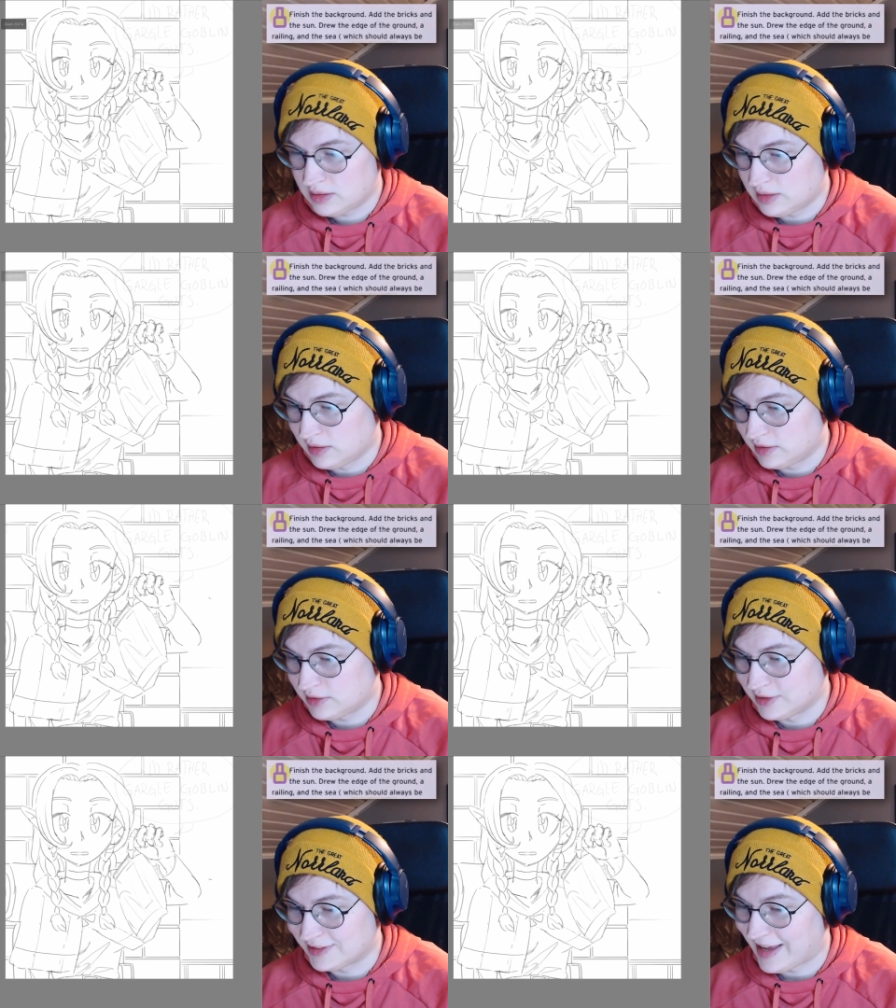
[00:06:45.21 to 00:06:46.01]
Let
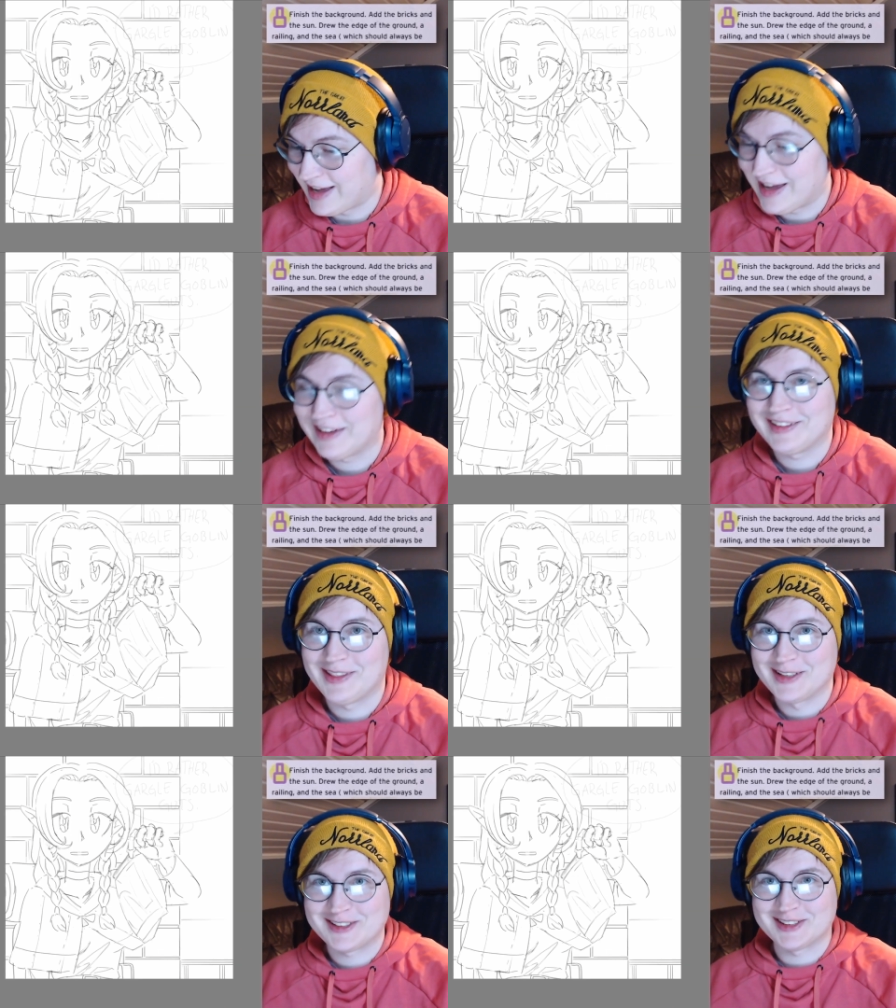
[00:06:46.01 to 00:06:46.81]
us add the
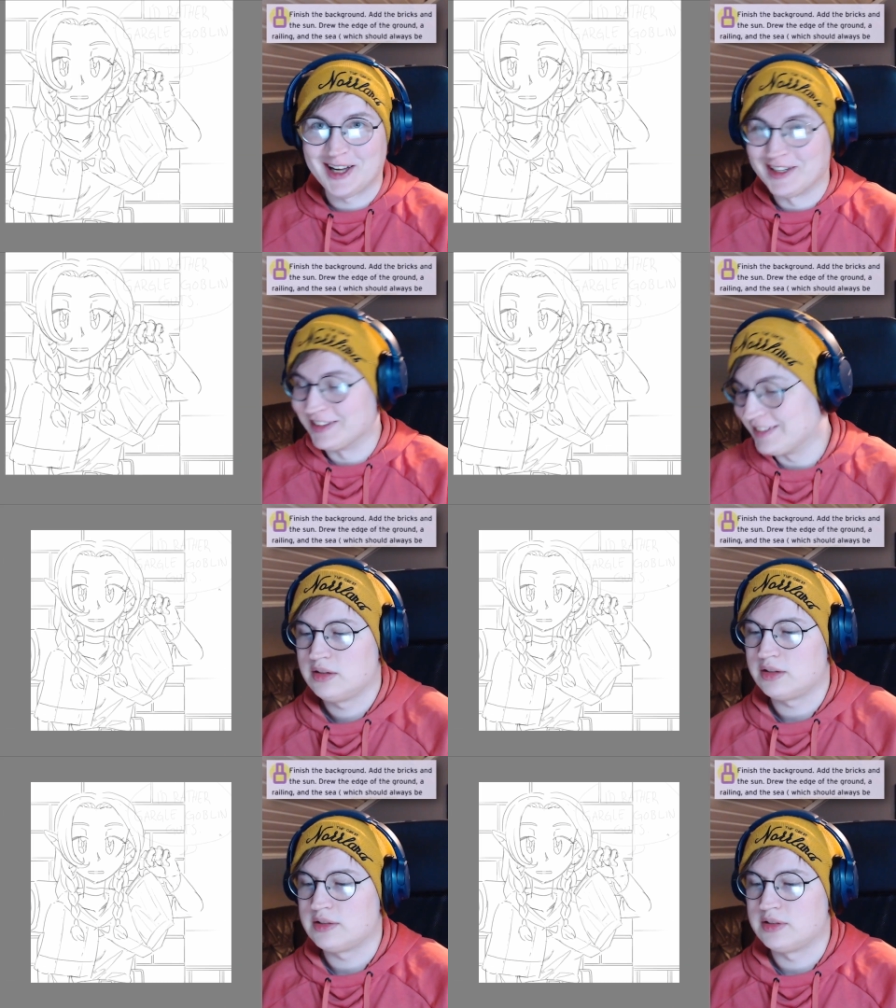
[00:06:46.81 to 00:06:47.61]
sun. I
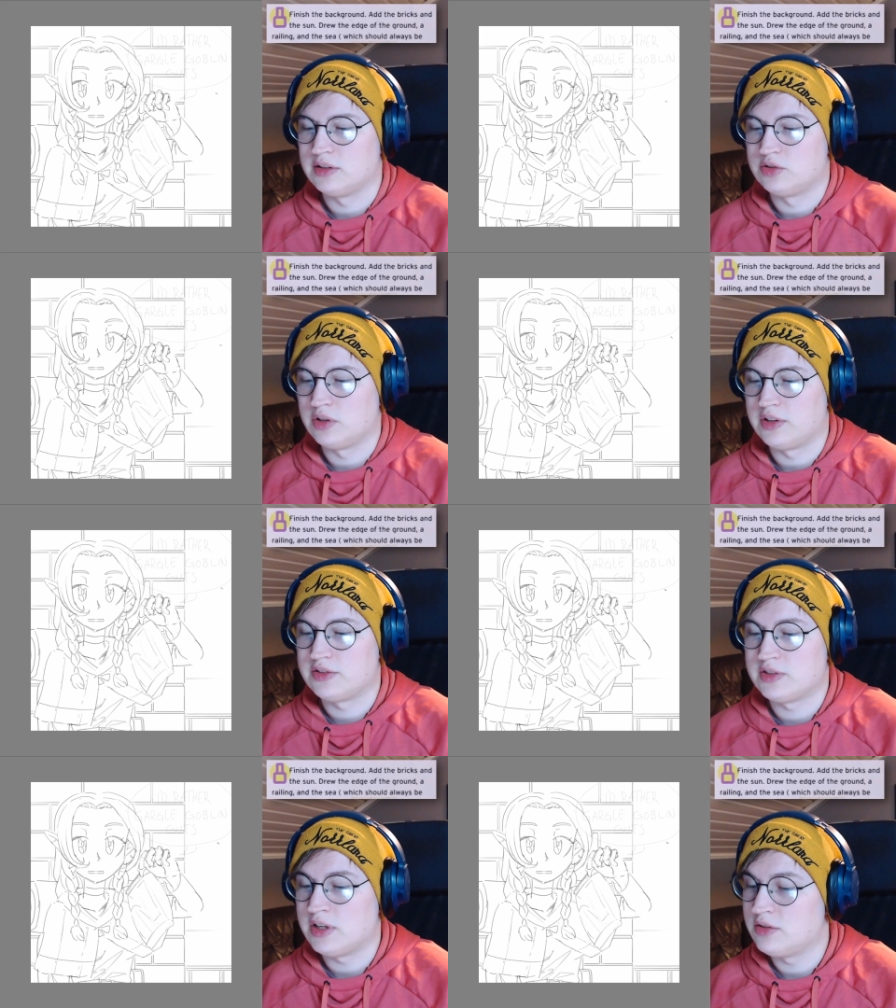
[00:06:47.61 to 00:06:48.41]
guess I'll draw the
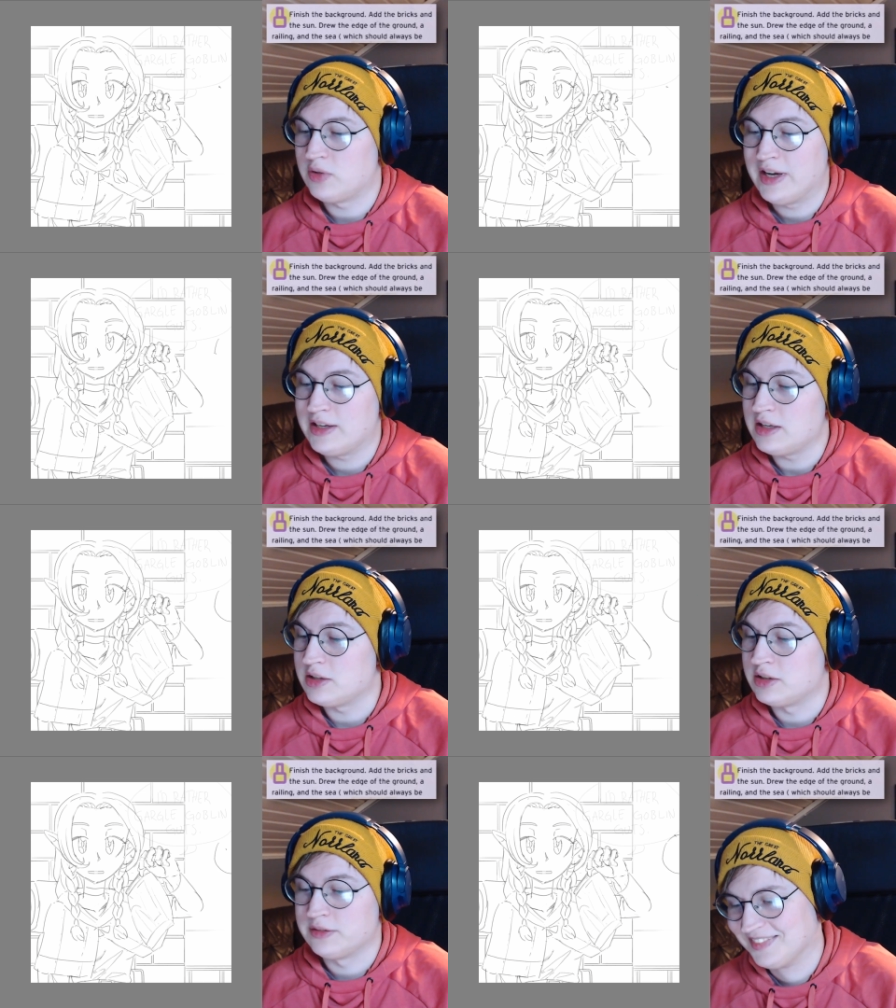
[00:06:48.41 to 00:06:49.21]
sun right here.